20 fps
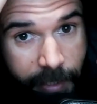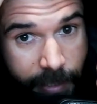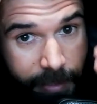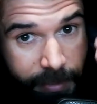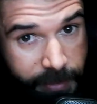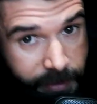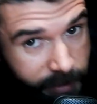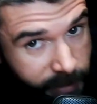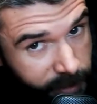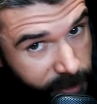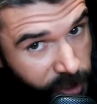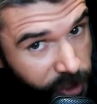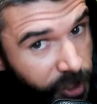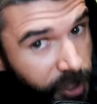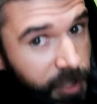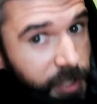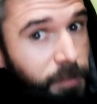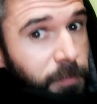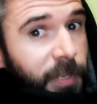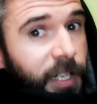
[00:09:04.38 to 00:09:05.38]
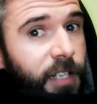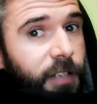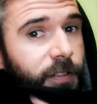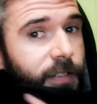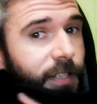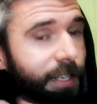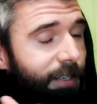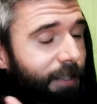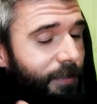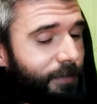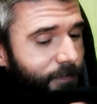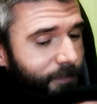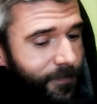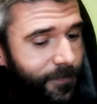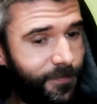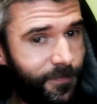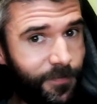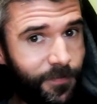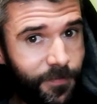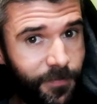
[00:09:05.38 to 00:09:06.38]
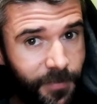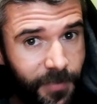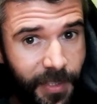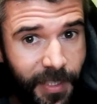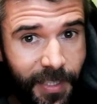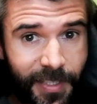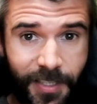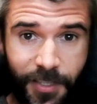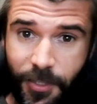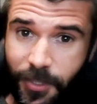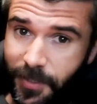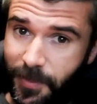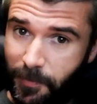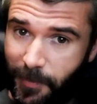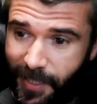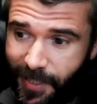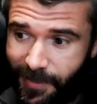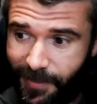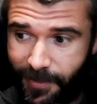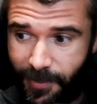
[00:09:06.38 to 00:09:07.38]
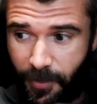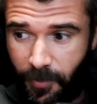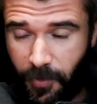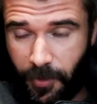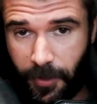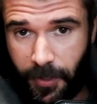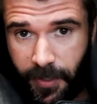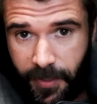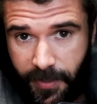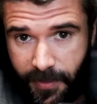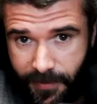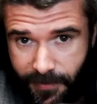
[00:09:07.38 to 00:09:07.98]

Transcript: guys, it's just me, okay? It's just me, don't worry.